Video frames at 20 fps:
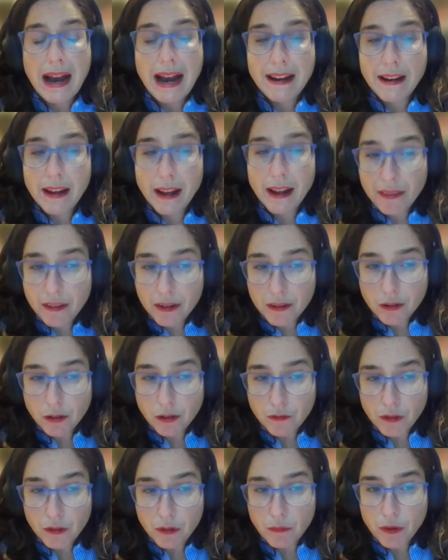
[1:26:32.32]
Another
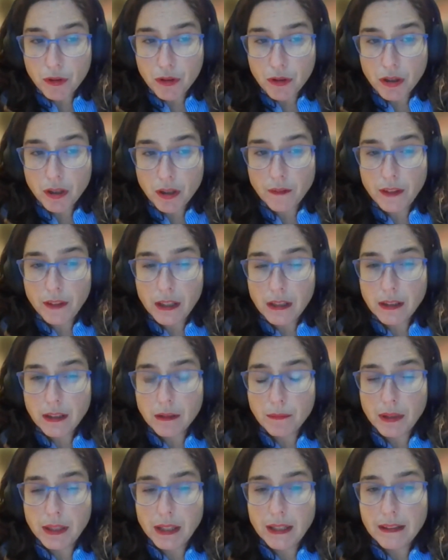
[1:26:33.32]
contribution of the
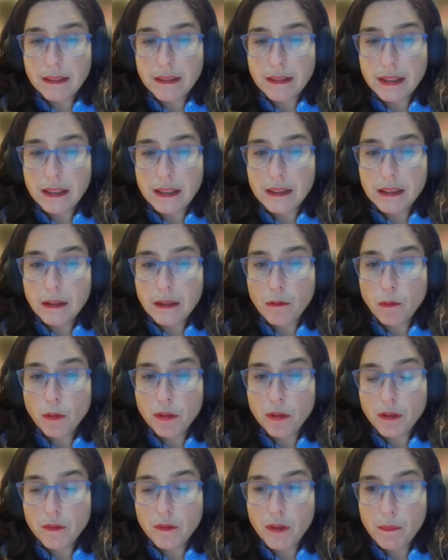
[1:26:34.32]
Inter-American system
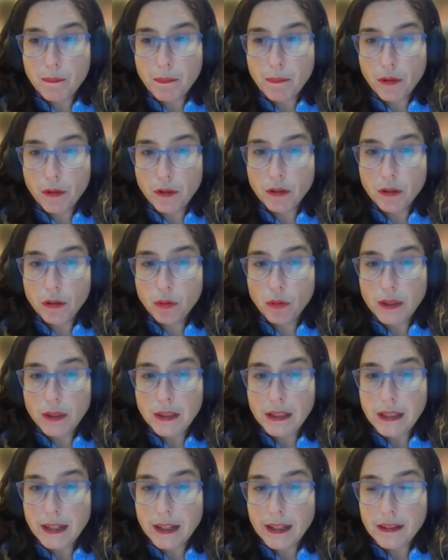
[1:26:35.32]
was the report
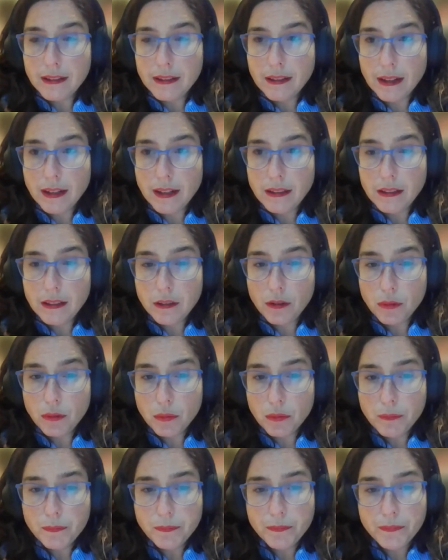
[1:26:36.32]

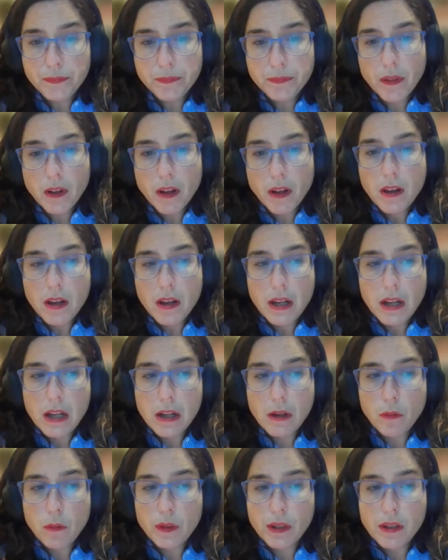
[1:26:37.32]
2892,
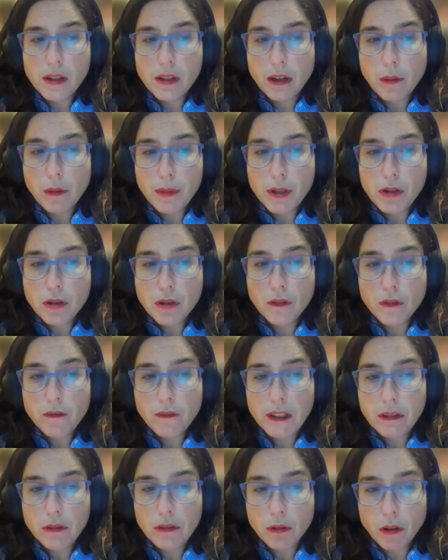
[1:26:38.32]
in which the commission
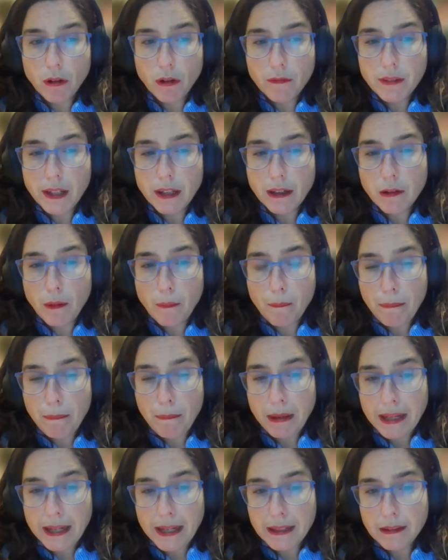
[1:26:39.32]
resolved the
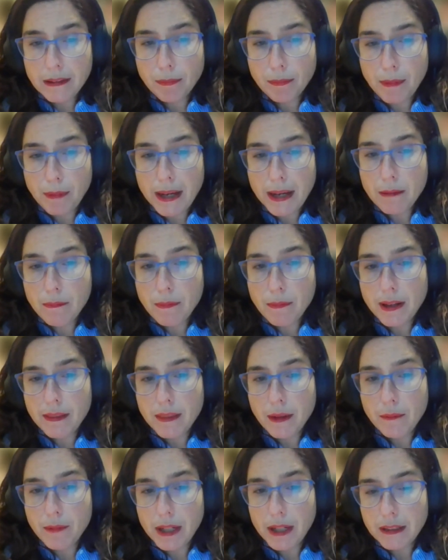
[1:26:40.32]
complaints made
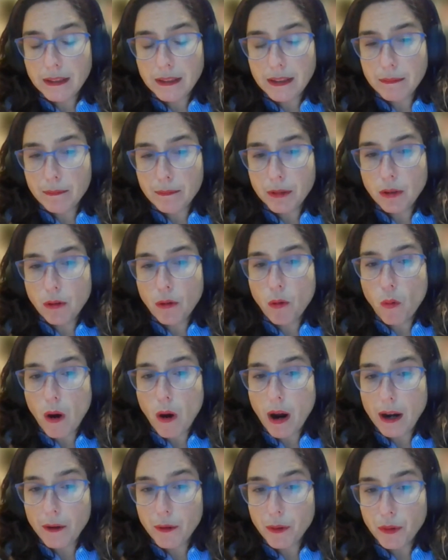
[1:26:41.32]
by the victims
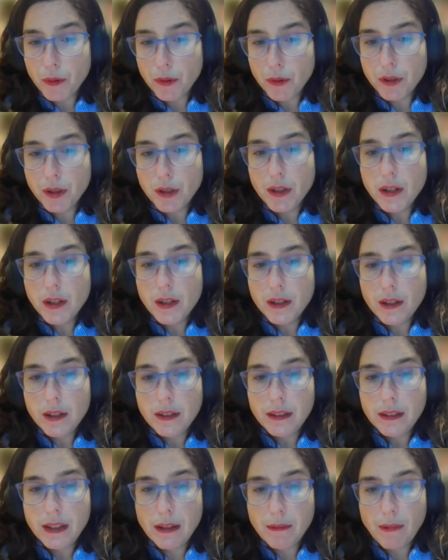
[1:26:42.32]
who argued
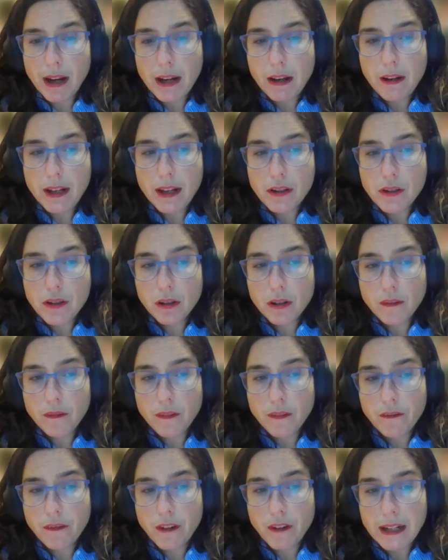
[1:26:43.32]
the violation
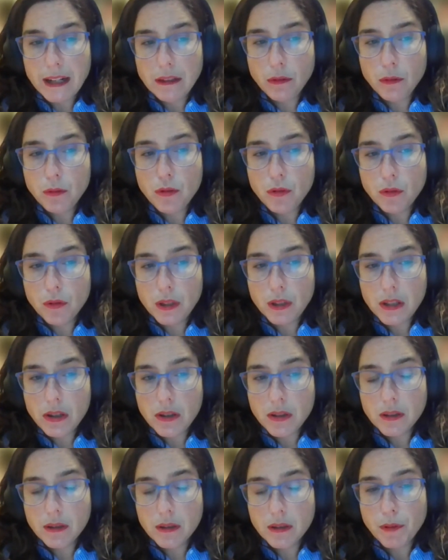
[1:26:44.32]
of the right to
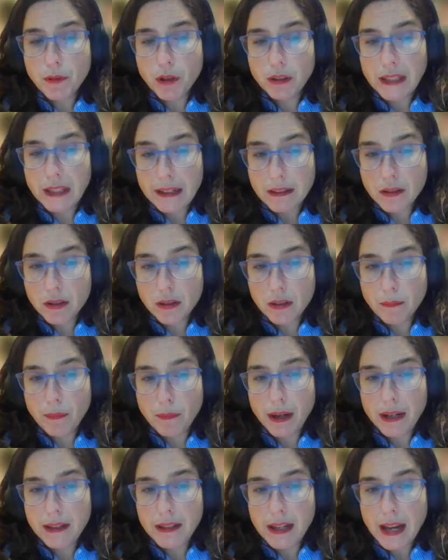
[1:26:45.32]
judicial
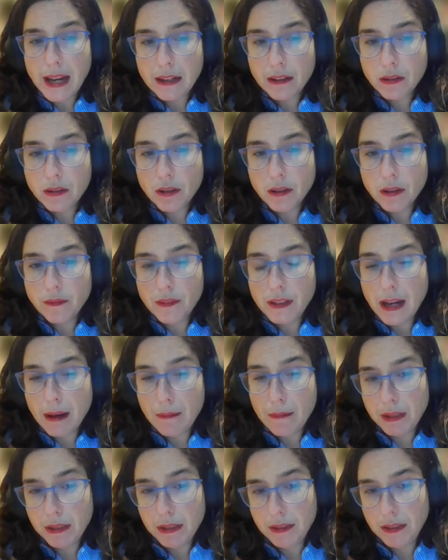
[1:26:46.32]
protection by the action of the
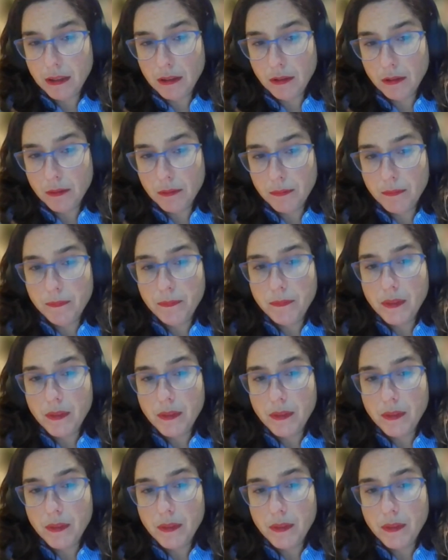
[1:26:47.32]
amnesty law.